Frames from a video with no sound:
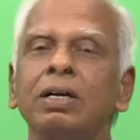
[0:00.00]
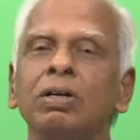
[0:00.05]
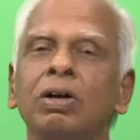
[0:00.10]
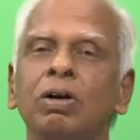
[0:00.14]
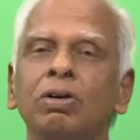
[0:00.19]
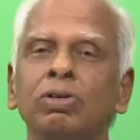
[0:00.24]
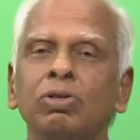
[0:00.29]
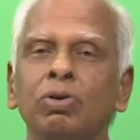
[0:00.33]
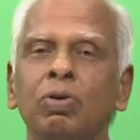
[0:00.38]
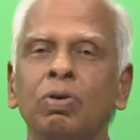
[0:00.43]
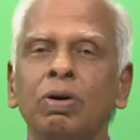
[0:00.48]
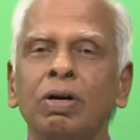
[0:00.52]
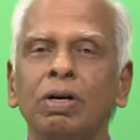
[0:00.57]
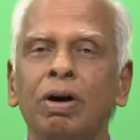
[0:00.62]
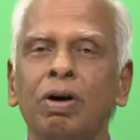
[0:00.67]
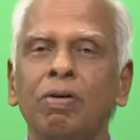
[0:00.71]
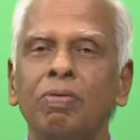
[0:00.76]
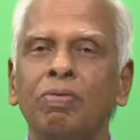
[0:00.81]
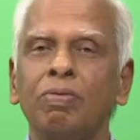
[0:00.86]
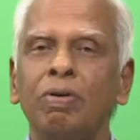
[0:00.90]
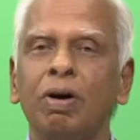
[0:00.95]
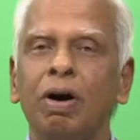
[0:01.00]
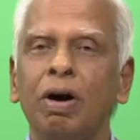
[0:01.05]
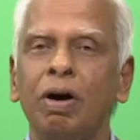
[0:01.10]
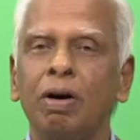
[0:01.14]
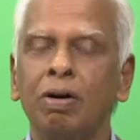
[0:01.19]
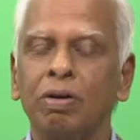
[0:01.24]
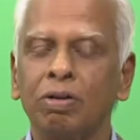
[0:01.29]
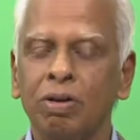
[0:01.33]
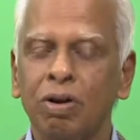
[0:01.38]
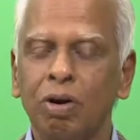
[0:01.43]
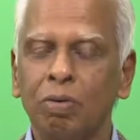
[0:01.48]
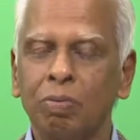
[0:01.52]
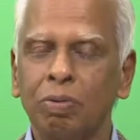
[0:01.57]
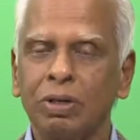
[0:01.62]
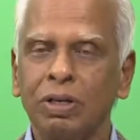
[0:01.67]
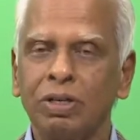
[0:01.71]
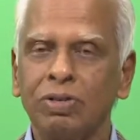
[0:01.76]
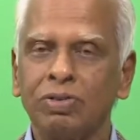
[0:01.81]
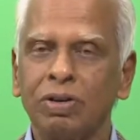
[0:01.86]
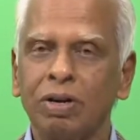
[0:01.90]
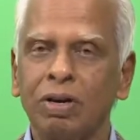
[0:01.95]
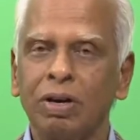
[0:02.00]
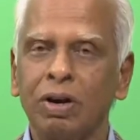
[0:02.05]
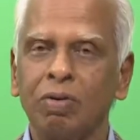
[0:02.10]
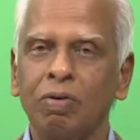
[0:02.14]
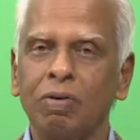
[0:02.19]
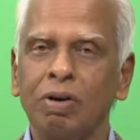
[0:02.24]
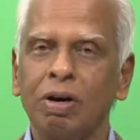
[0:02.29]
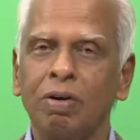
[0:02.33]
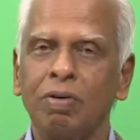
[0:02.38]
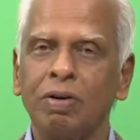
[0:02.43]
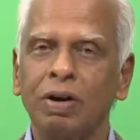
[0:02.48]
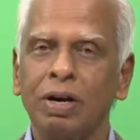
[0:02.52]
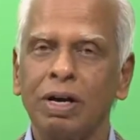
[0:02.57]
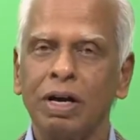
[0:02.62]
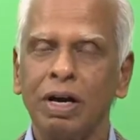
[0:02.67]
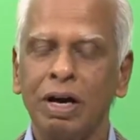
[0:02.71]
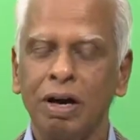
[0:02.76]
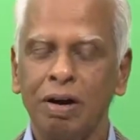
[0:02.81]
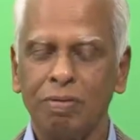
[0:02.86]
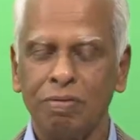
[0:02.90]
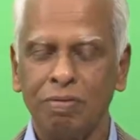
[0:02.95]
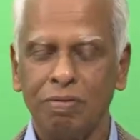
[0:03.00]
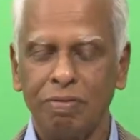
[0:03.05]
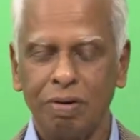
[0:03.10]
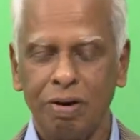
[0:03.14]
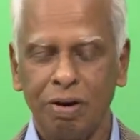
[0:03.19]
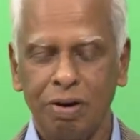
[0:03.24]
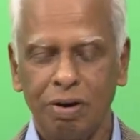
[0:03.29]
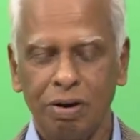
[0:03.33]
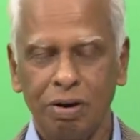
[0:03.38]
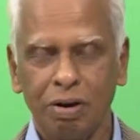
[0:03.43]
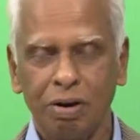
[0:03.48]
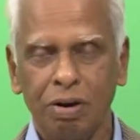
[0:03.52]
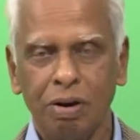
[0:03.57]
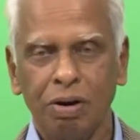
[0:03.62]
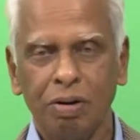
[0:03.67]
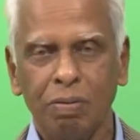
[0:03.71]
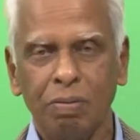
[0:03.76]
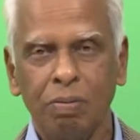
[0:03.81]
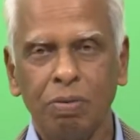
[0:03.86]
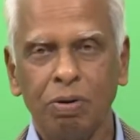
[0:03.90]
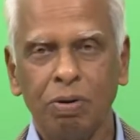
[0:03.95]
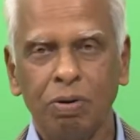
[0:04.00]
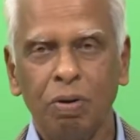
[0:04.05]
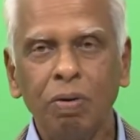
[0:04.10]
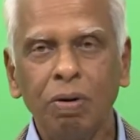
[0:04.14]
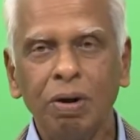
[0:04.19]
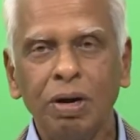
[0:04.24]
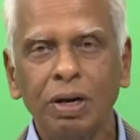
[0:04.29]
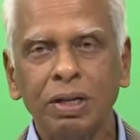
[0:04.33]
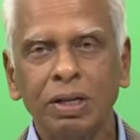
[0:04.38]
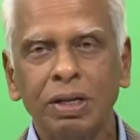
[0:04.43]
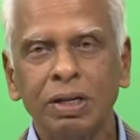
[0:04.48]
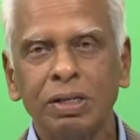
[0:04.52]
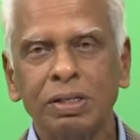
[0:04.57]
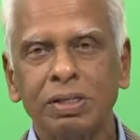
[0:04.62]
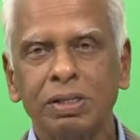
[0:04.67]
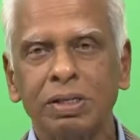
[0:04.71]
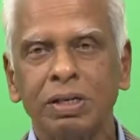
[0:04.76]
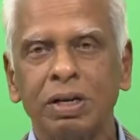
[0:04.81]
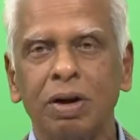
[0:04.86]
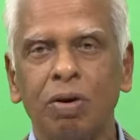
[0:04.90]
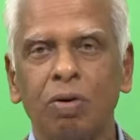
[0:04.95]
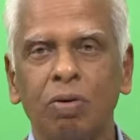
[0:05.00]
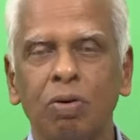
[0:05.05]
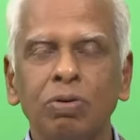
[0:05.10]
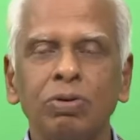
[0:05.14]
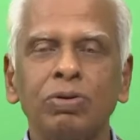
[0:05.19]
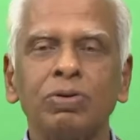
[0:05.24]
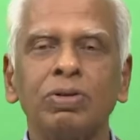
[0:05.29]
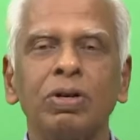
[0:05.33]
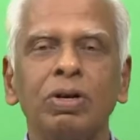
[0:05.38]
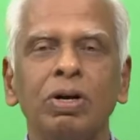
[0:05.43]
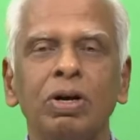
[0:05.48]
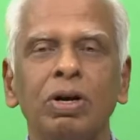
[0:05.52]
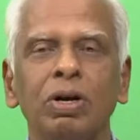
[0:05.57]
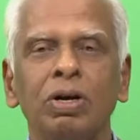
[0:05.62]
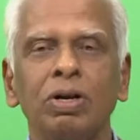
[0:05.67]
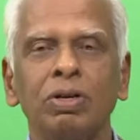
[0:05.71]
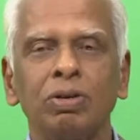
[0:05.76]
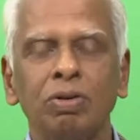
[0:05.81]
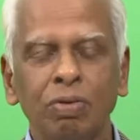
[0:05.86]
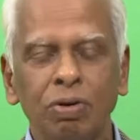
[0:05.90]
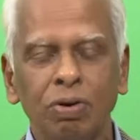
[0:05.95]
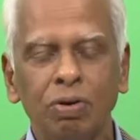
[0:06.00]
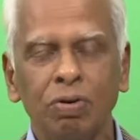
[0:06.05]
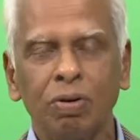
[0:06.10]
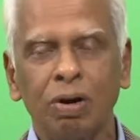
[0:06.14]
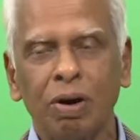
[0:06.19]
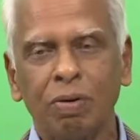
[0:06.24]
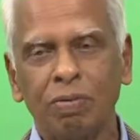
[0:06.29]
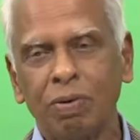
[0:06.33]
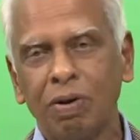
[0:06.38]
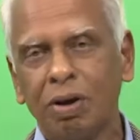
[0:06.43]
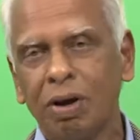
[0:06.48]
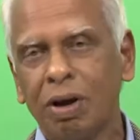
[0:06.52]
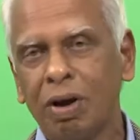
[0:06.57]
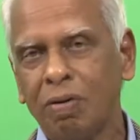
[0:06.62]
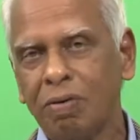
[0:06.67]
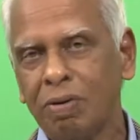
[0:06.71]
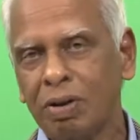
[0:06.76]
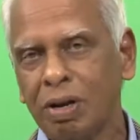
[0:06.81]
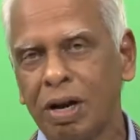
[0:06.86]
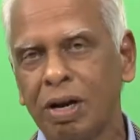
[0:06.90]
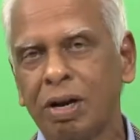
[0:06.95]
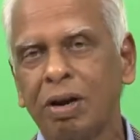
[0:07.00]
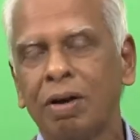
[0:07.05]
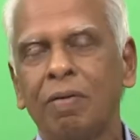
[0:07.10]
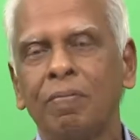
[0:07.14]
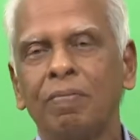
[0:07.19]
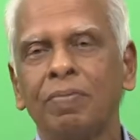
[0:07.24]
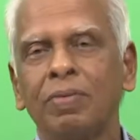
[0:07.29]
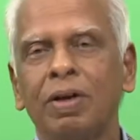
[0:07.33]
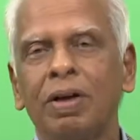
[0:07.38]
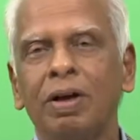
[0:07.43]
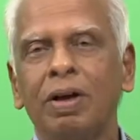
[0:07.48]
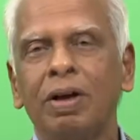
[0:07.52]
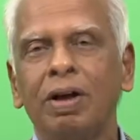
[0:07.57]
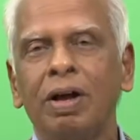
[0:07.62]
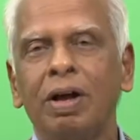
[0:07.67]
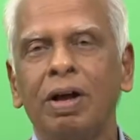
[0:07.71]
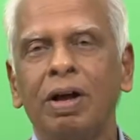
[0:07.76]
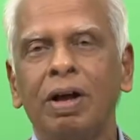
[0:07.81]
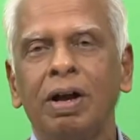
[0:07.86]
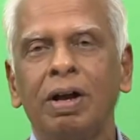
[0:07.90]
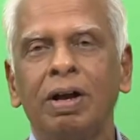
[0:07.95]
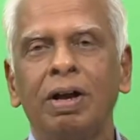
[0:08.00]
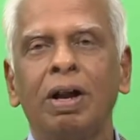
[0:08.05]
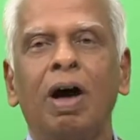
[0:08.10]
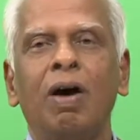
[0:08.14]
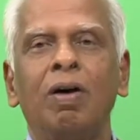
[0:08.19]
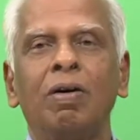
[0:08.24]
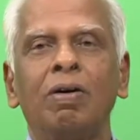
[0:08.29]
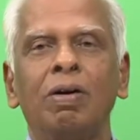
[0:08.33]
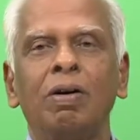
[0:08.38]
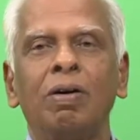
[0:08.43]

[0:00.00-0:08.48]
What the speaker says: the story of Draupadi's children we already have told in this course, so we don't have to recount that. Now,